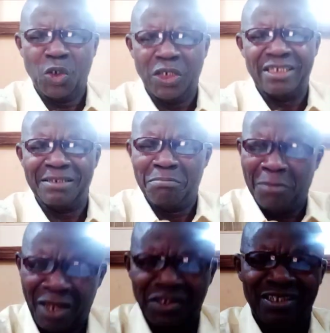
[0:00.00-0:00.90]
do it.
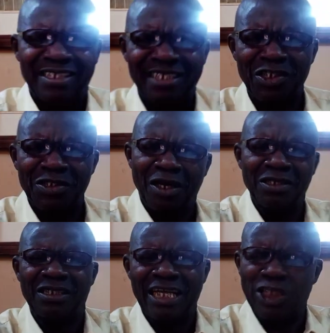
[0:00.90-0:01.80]
Must. It's
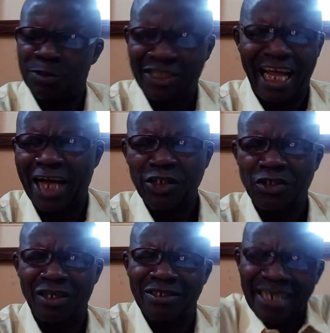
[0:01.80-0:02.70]
not expressing
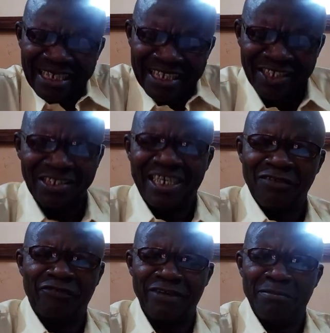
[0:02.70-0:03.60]
action, it's
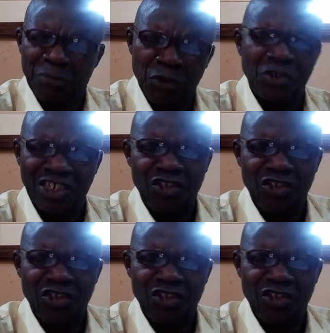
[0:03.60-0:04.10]
kind of a mood.